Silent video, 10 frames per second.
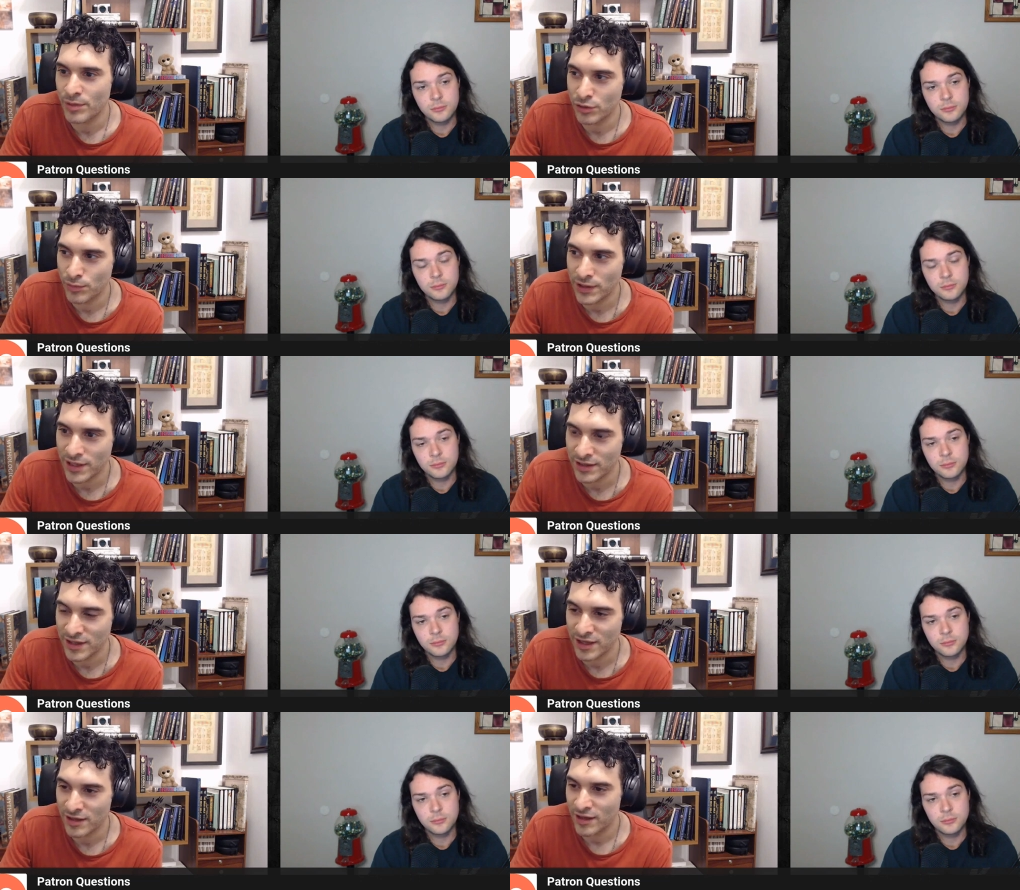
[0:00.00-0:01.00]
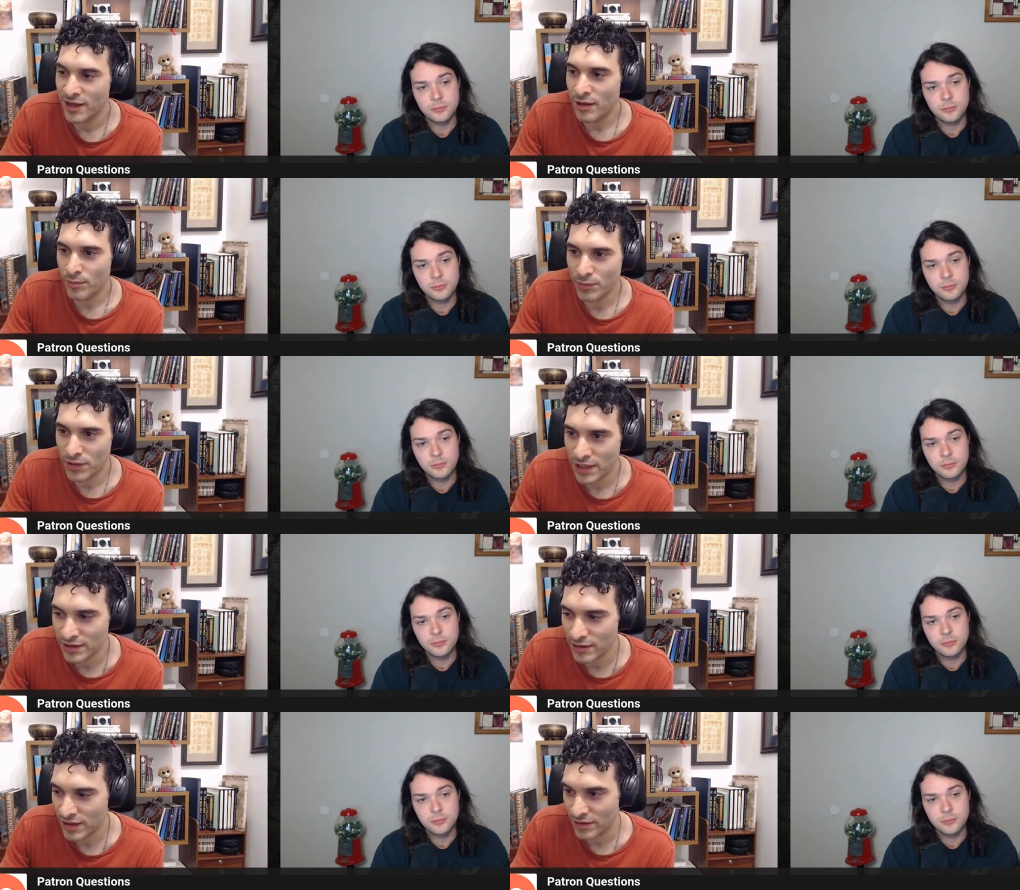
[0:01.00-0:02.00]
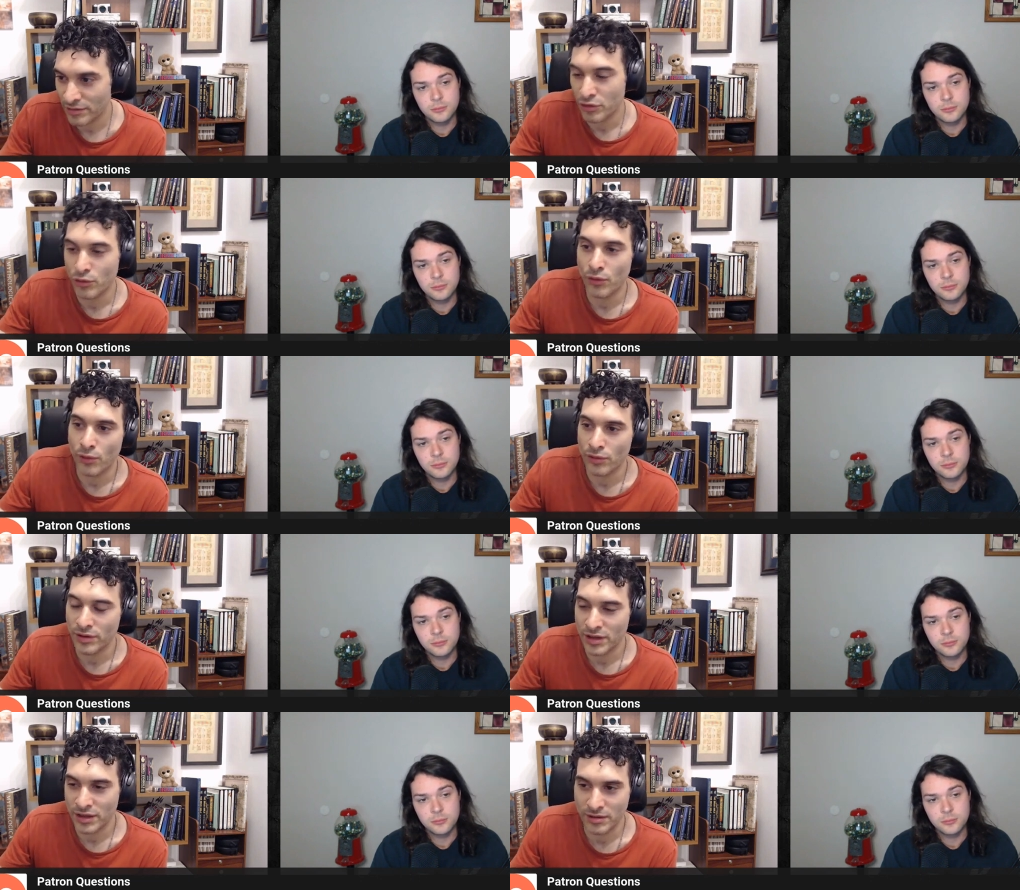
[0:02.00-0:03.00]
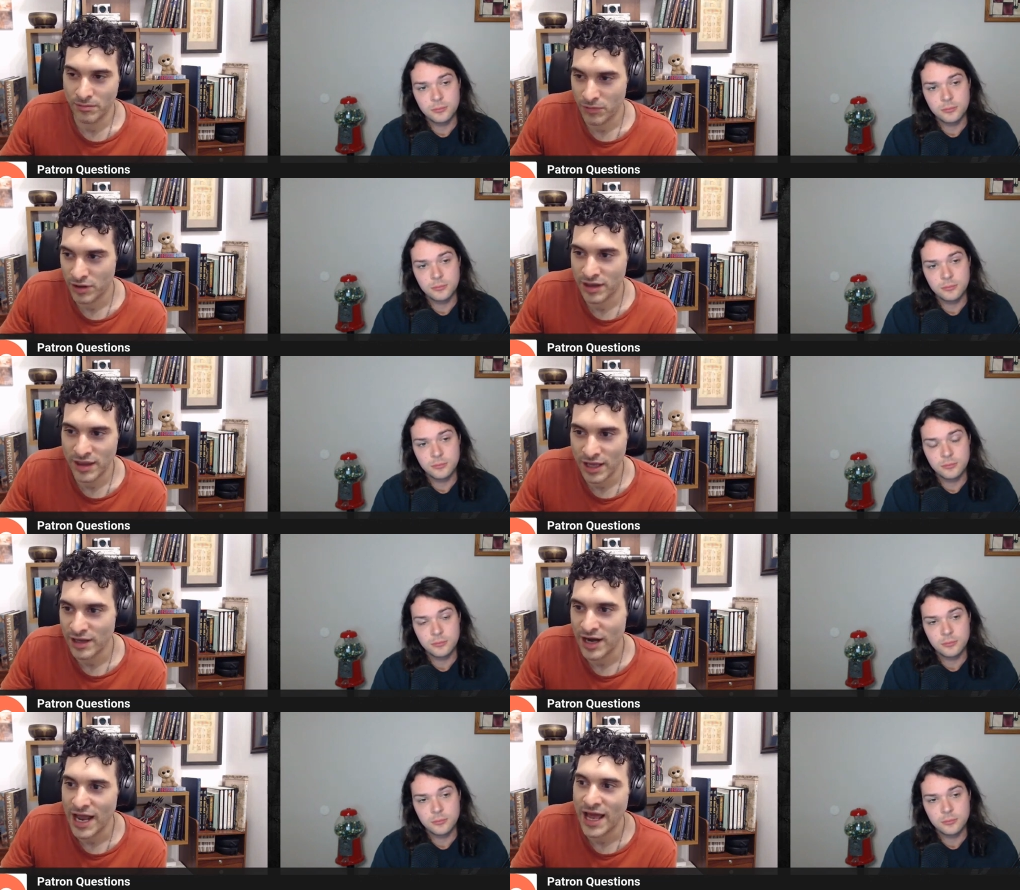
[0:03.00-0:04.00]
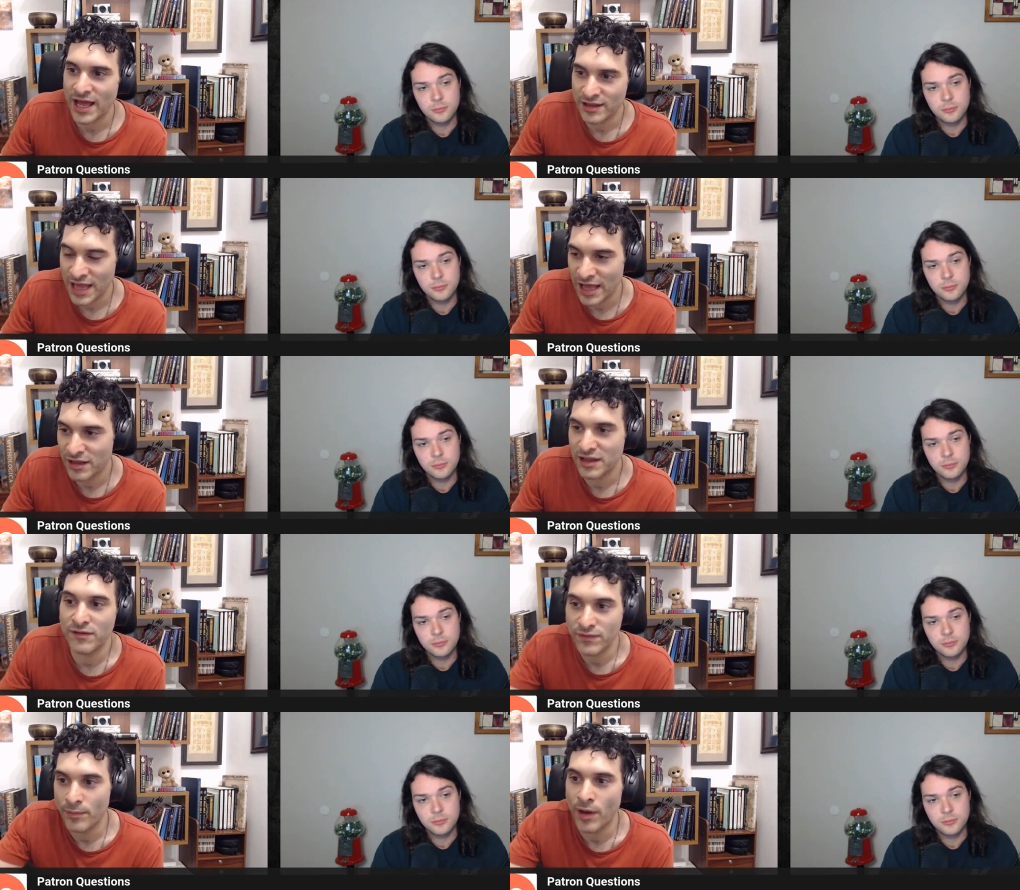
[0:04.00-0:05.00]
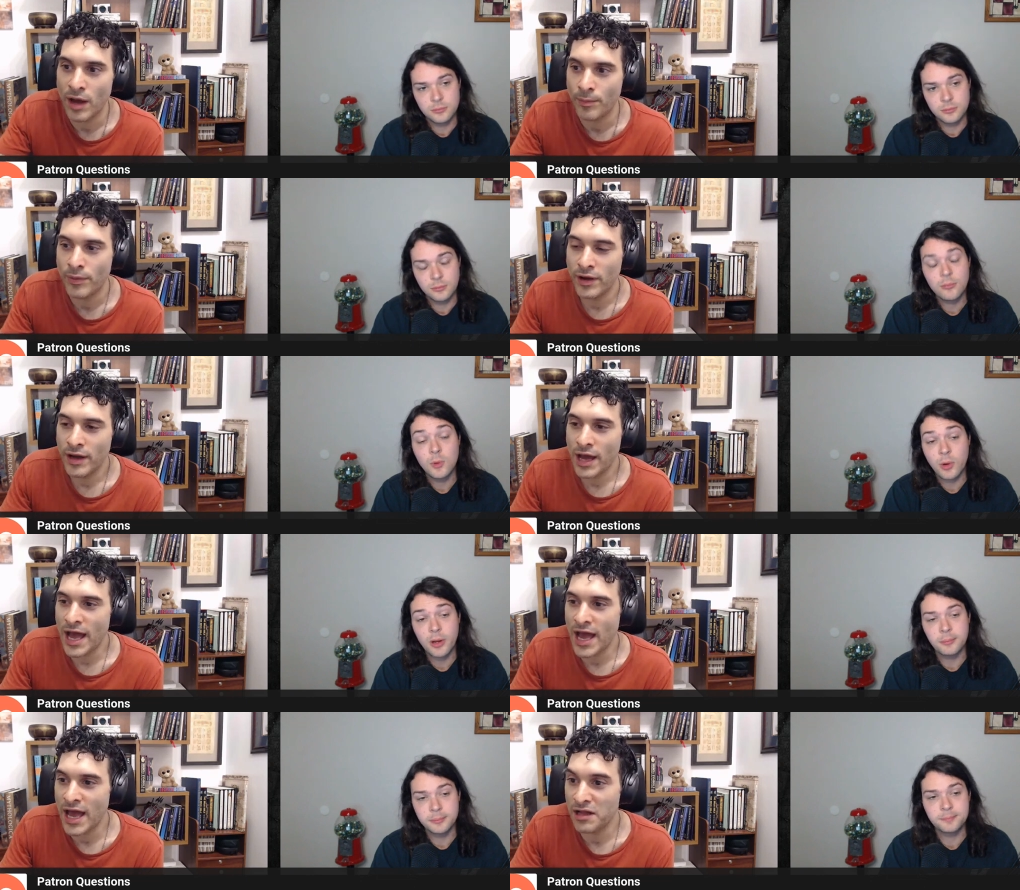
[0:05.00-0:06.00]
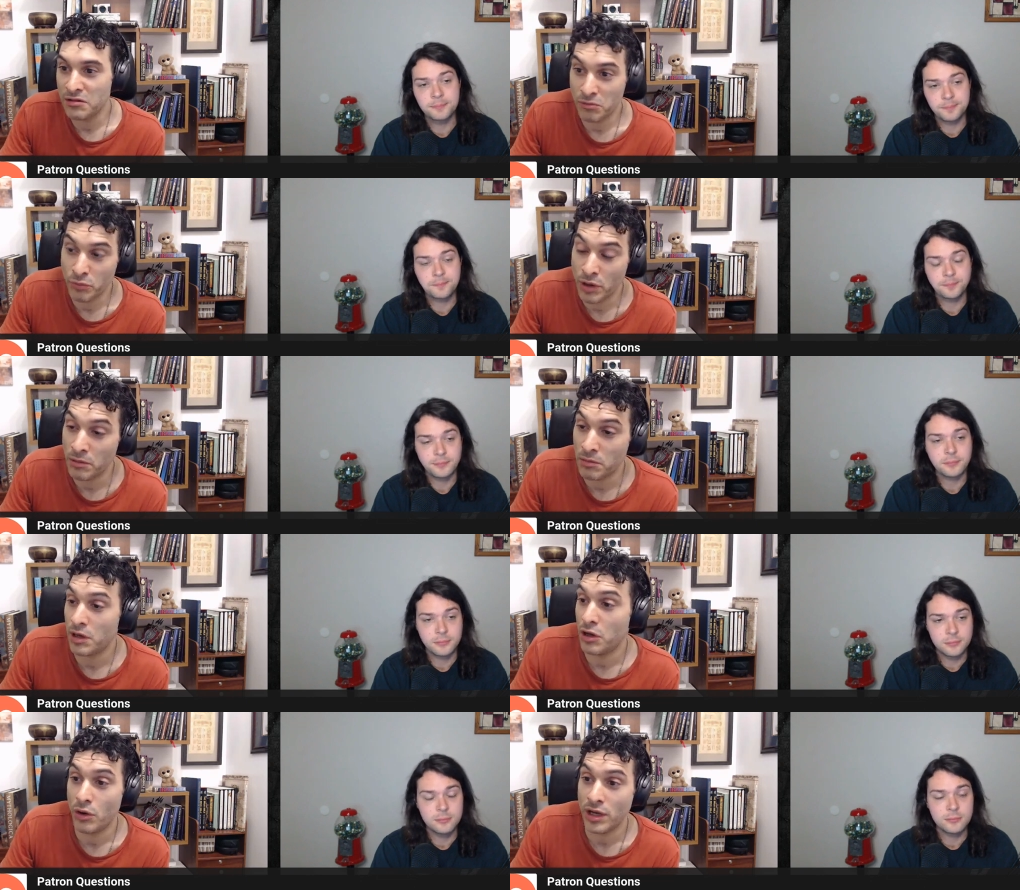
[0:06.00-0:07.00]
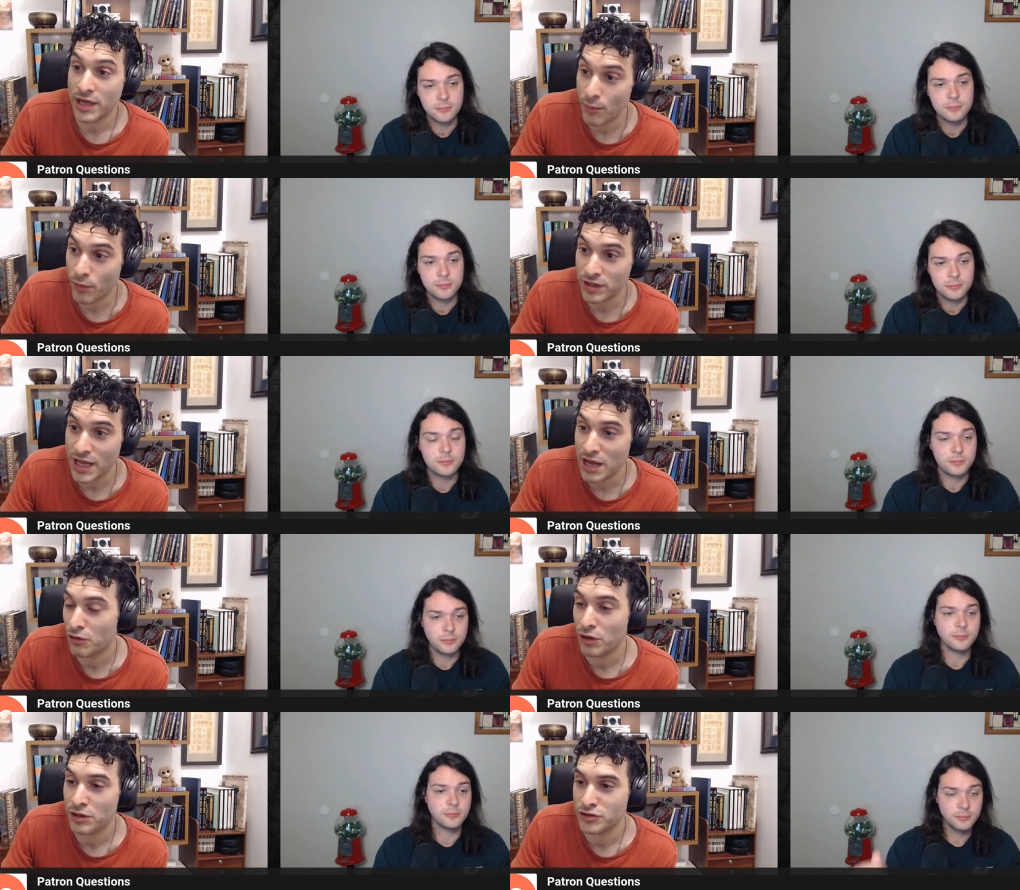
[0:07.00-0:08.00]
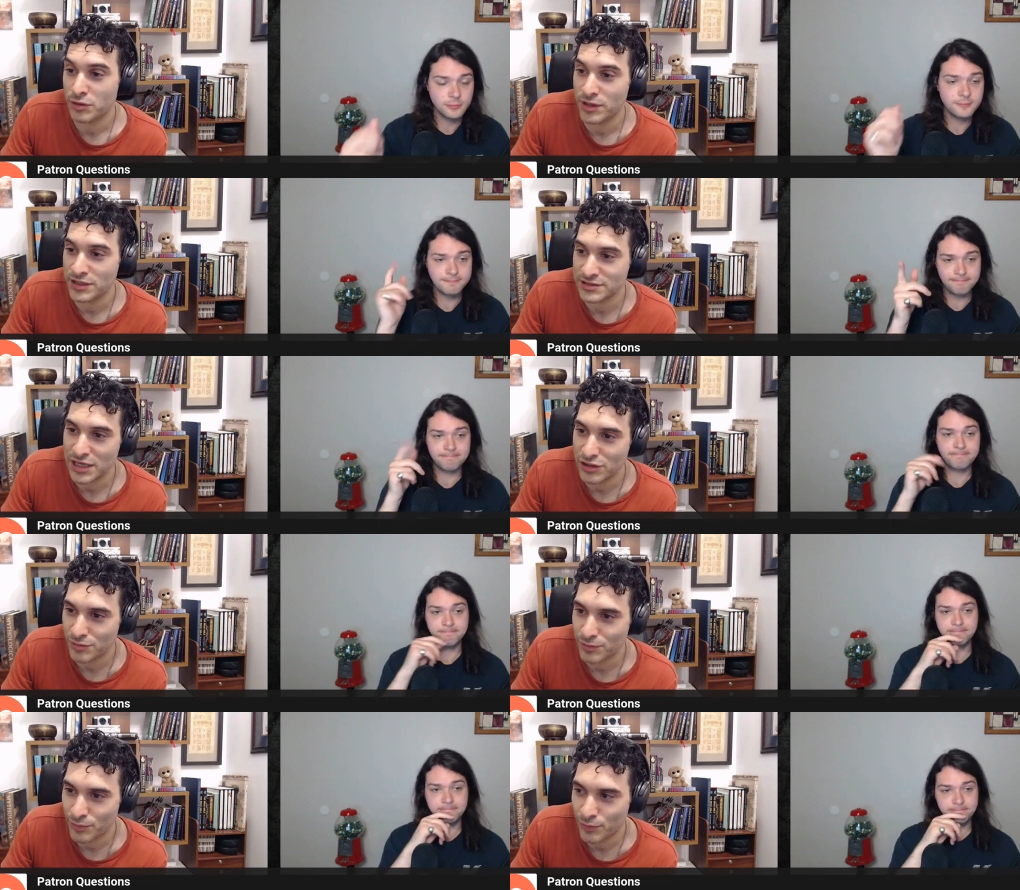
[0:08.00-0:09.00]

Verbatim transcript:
Speaker 1: and humiliating, maybe then, you know, hold, take their hand and lift them up. Right. And we're like, okay, that worked out. Look, Germany mm-hmm. is now our,